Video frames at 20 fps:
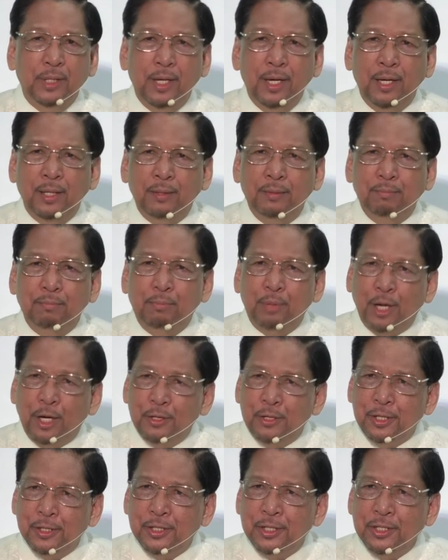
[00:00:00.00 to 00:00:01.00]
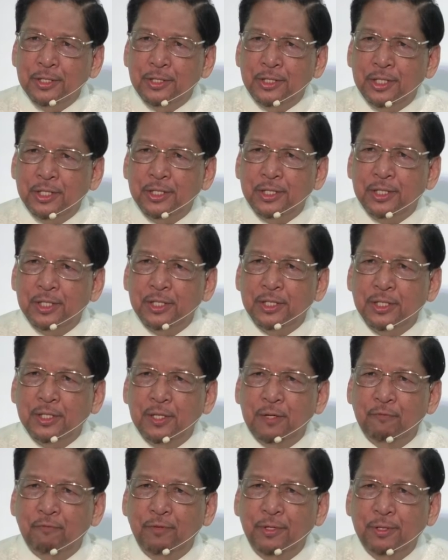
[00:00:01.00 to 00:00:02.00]
And, brothers and sisters,
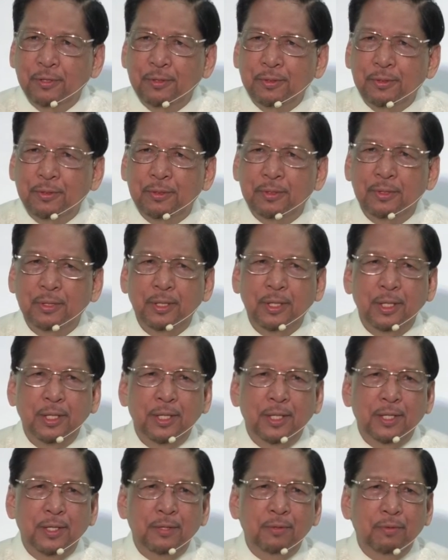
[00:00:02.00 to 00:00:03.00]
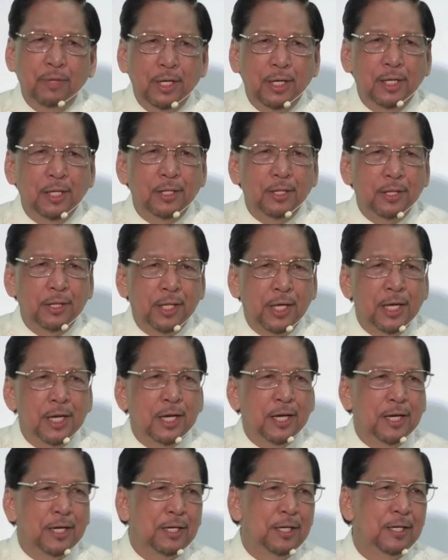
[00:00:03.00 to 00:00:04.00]
if you really
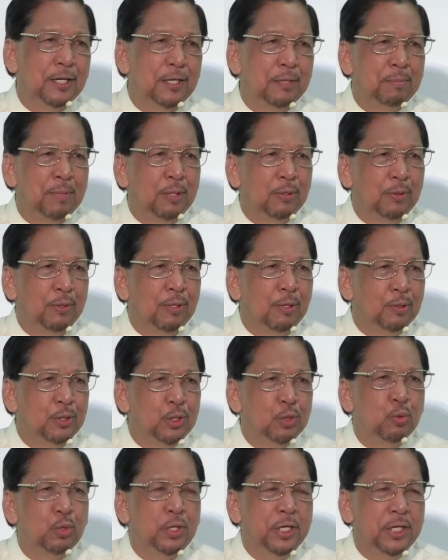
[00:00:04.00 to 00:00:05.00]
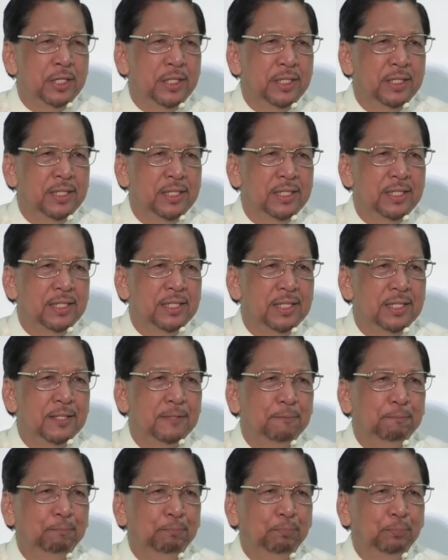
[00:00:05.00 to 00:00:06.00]
think about those words
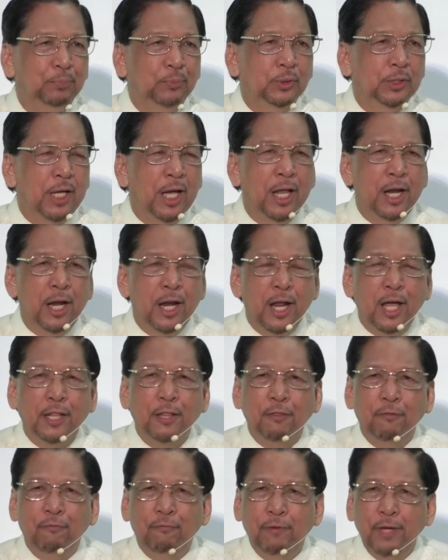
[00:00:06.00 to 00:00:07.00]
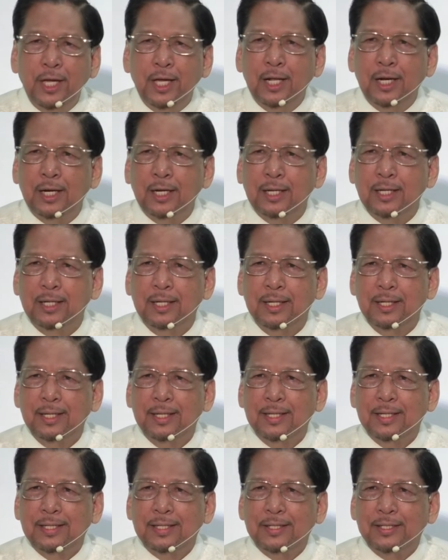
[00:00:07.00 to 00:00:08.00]
and not feel
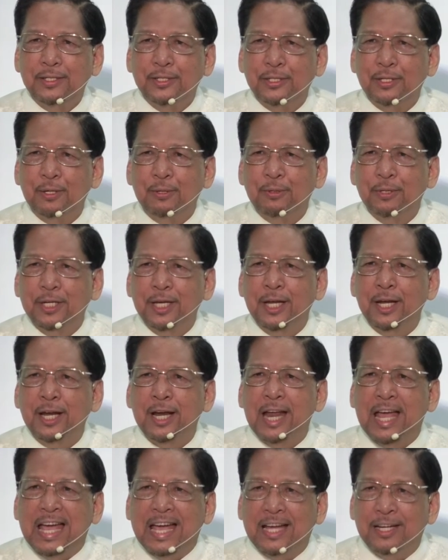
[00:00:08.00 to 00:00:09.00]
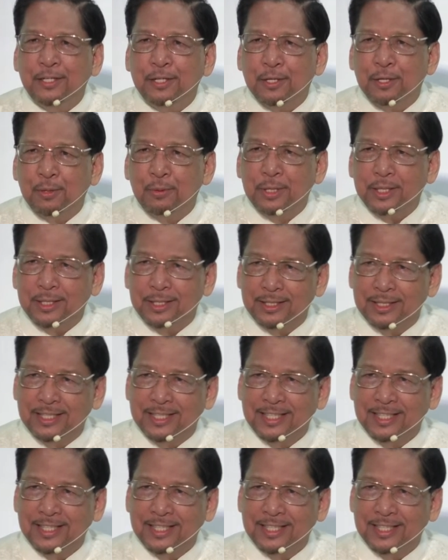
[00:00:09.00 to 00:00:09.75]
so inadequate,